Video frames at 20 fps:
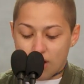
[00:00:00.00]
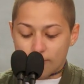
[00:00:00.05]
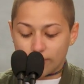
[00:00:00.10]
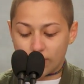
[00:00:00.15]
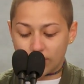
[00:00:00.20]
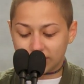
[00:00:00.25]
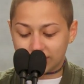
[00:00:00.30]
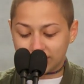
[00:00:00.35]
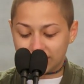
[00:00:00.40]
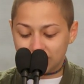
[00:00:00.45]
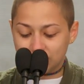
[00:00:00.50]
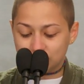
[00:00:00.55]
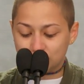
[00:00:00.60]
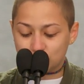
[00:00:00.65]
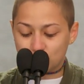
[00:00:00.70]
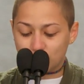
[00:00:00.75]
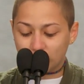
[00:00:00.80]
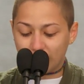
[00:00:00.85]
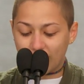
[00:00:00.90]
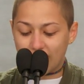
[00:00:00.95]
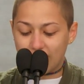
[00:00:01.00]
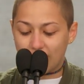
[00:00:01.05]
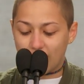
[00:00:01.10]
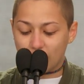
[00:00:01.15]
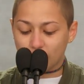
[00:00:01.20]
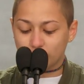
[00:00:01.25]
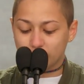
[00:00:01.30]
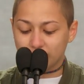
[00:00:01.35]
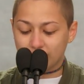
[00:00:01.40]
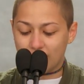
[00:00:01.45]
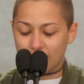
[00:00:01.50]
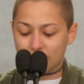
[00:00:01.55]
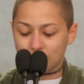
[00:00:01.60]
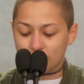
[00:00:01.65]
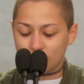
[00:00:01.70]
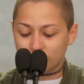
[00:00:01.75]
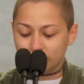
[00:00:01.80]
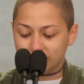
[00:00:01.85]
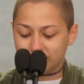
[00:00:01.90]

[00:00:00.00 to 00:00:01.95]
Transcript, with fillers: Marquin Duque Aguiano